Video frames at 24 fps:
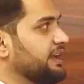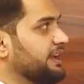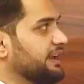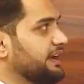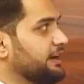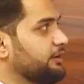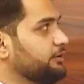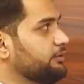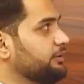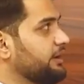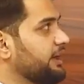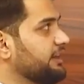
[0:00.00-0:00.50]

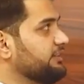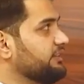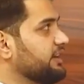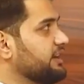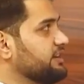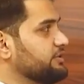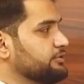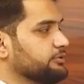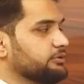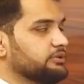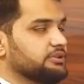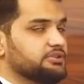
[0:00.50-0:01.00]
Now, as
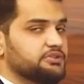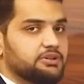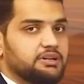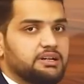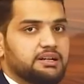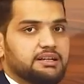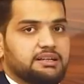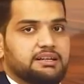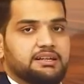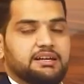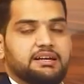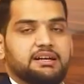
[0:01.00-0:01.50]
I told you
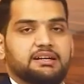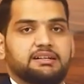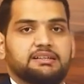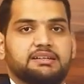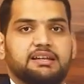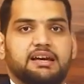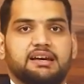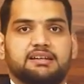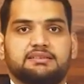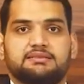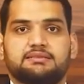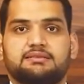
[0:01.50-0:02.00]
earlier
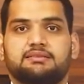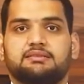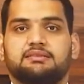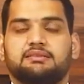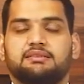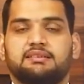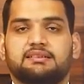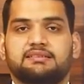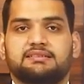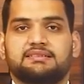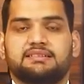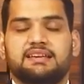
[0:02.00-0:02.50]
that
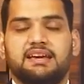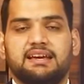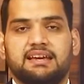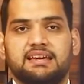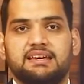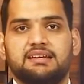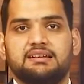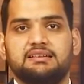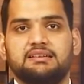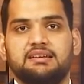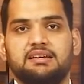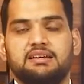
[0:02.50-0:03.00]
the
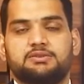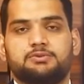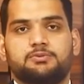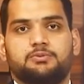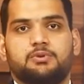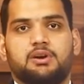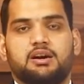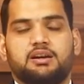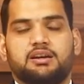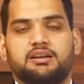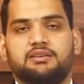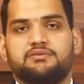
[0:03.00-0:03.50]
second
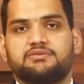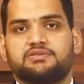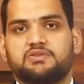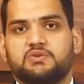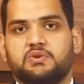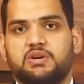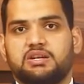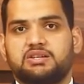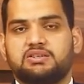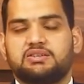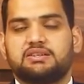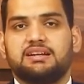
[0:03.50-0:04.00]
interrogative
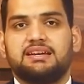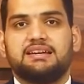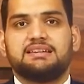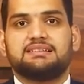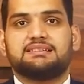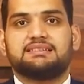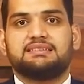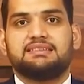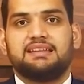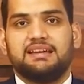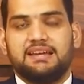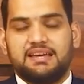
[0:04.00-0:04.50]
structure
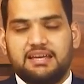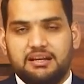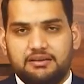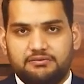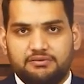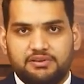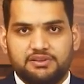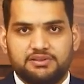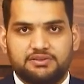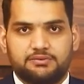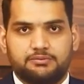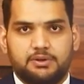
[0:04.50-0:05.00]
is
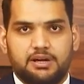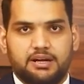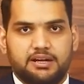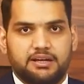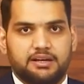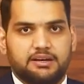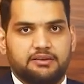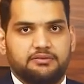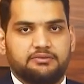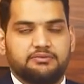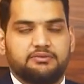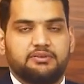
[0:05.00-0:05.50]
negative
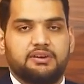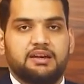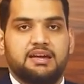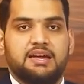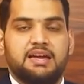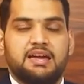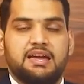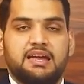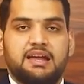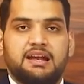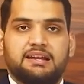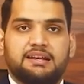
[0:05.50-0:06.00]
interrogative.
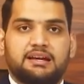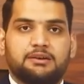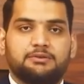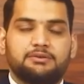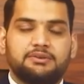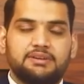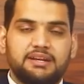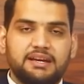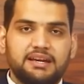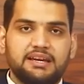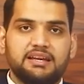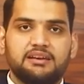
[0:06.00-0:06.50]

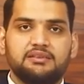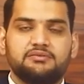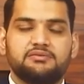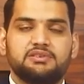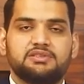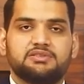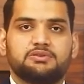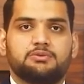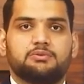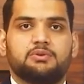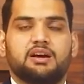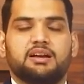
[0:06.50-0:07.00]
Now, negative
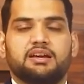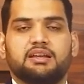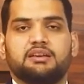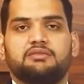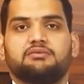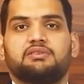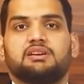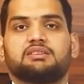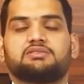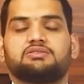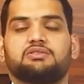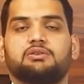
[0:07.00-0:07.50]

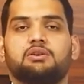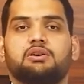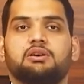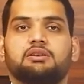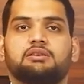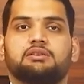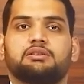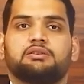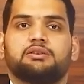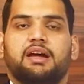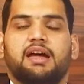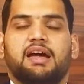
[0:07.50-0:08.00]
interrogative, as you
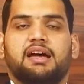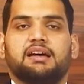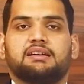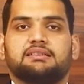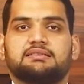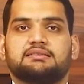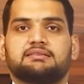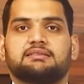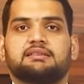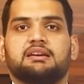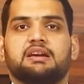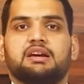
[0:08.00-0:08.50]
all know,
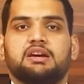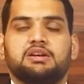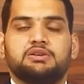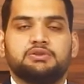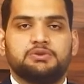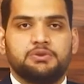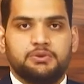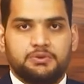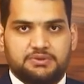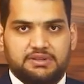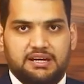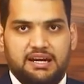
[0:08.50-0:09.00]
has
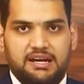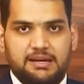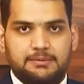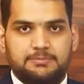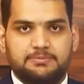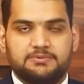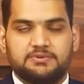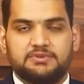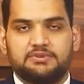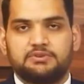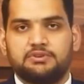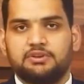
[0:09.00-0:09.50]
two
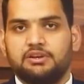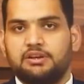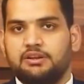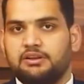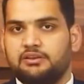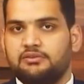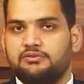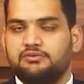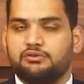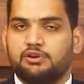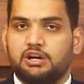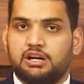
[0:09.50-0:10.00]
types,
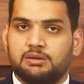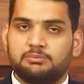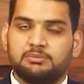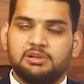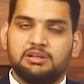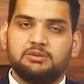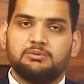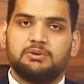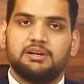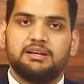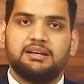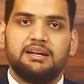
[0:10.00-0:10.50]
the
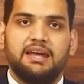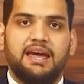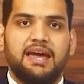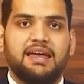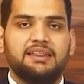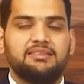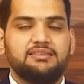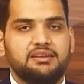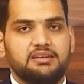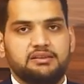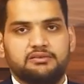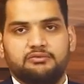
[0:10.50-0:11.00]
formal one
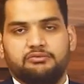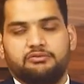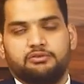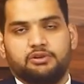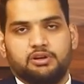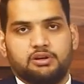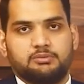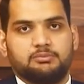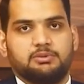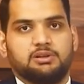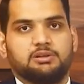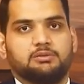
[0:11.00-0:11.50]
and the
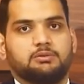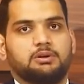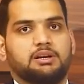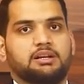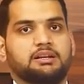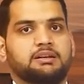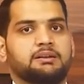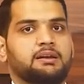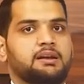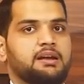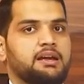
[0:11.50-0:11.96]
informal one.